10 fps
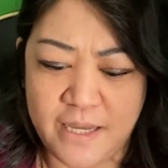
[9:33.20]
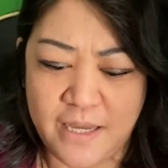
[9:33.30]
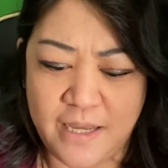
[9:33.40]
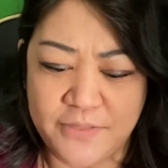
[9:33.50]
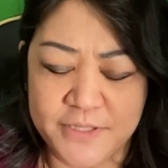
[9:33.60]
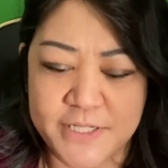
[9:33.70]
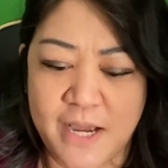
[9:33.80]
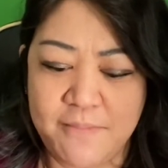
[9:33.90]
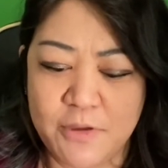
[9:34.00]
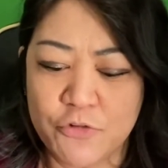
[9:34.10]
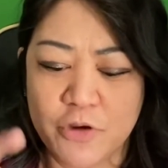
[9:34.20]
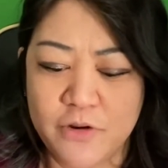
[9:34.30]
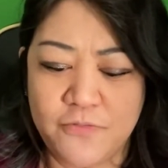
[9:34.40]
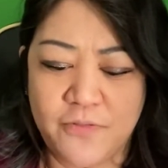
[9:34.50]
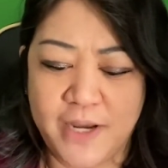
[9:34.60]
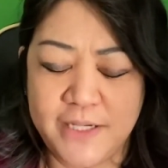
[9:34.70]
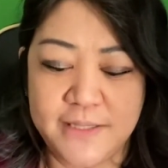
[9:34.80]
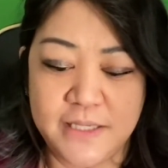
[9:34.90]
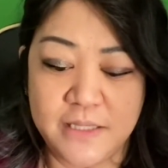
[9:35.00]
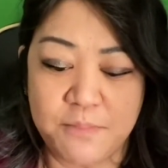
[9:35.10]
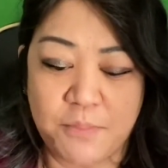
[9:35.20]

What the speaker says: at the time, they were trying to find the